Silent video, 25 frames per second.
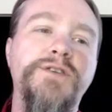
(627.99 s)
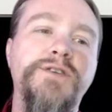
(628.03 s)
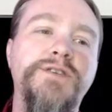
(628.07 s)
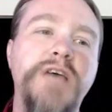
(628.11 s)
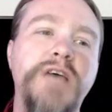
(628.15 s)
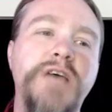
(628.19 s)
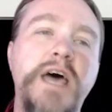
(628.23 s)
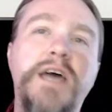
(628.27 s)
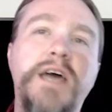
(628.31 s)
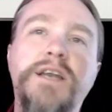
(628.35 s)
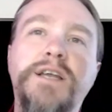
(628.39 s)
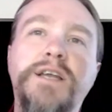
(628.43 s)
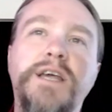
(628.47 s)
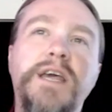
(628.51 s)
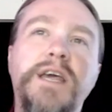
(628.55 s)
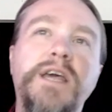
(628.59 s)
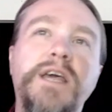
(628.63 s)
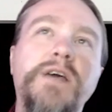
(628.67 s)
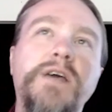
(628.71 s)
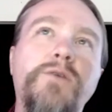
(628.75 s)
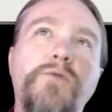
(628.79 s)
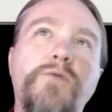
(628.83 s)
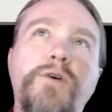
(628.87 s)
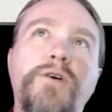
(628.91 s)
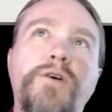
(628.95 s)
10
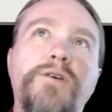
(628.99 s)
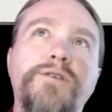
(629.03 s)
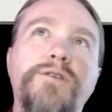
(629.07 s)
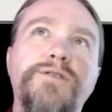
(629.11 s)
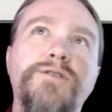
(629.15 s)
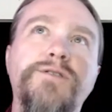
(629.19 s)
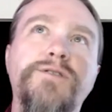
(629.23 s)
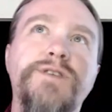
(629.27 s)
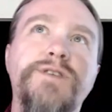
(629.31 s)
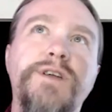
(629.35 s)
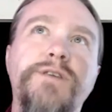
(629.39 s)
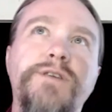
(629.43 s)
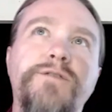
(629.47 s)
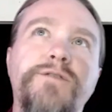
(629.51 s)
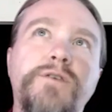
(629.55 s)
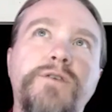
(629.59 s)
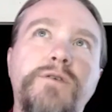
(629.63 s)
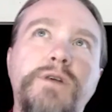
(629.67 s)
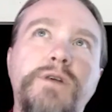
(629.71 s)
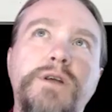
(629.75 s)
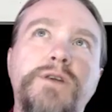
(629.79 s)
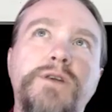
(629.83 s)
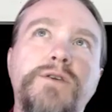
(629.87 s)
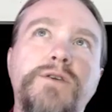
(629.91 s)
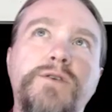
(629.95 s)
keywords that if you
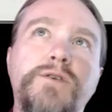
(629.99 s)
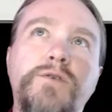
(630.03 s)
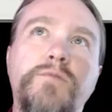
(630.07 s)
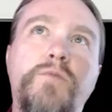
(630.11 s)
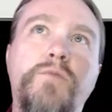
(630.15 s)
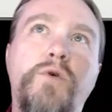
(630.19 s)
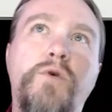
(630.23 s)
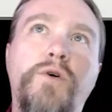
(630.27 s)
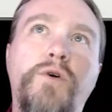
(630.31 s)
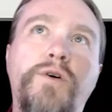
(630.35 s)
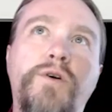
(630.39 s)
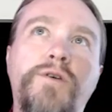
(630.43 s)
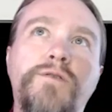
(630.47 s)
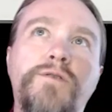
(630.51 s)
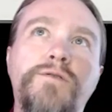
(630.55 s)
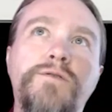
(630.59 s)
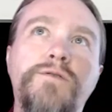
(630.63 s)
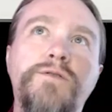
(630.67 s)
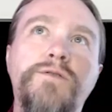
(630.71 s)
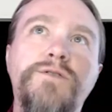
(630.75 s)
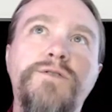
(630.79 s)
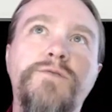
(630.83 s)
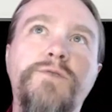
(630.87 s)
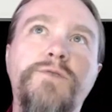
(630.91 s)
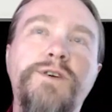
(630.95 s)
need to do more
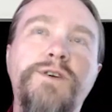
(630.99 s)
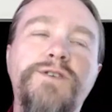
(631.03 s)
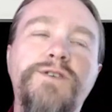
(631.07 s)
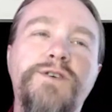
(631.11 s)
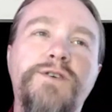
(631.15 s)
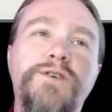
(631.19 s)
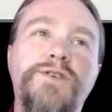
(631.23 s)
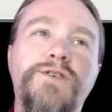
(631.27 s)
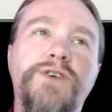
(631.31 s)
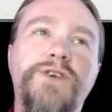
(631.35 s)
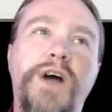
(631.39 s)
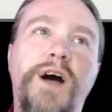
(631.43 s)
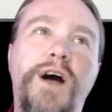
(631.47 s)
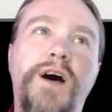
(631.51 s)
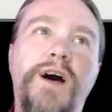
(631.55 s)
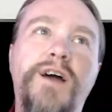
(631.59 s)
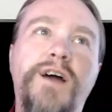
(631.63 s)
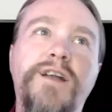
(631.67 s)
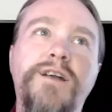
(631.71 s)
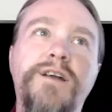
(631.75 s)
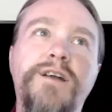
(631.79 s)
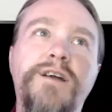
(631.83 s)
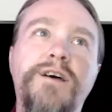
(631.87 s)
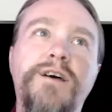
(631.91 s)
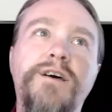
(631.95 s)
research
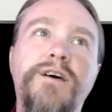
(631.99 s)
on,